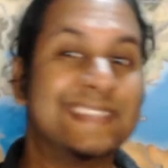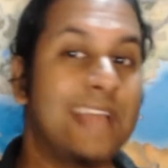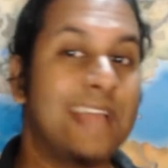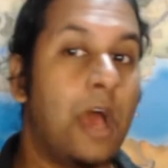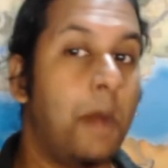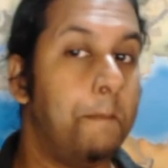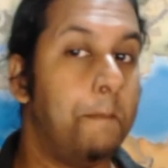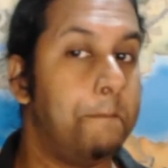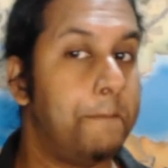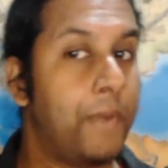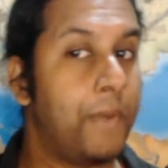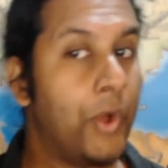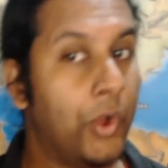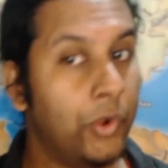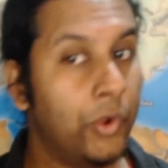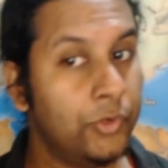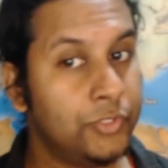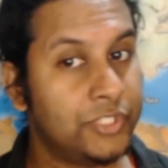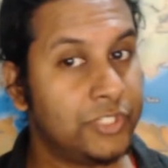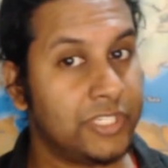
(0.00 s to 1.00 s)

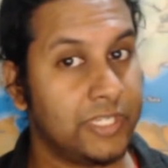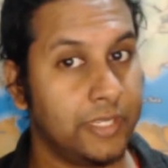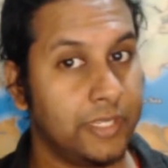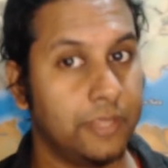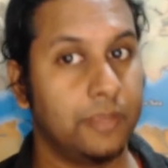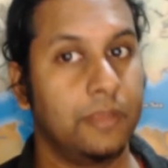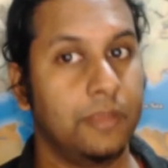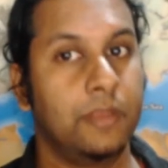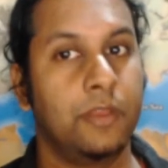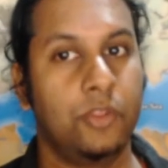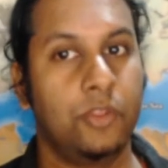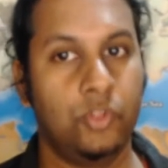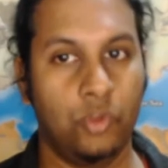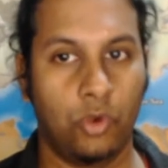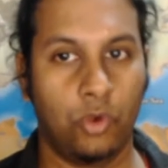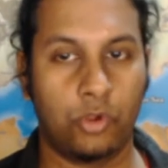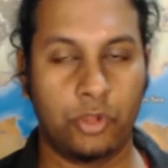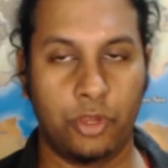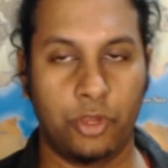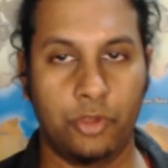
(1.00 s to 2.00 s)
opposing your
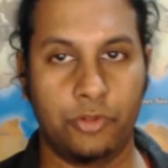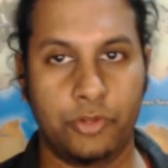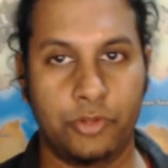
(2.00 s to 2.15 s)
code.